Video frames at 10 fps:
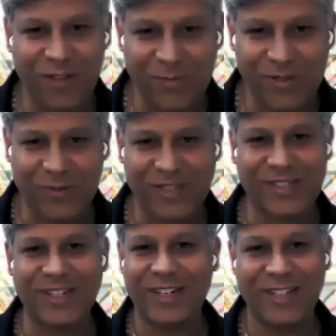infamous
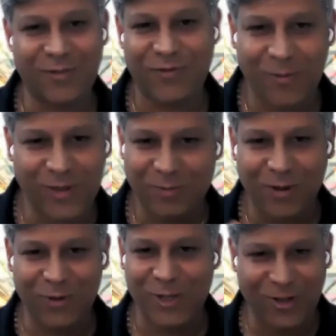president is famous
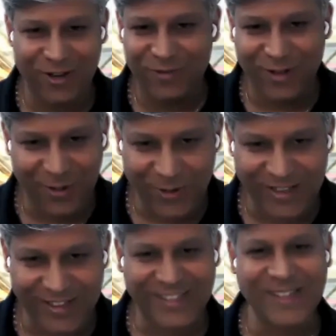perpetually for
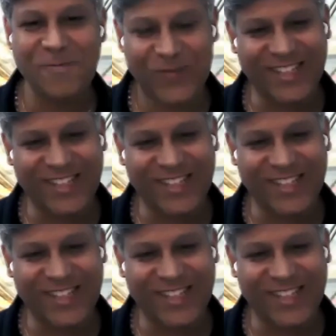doing this.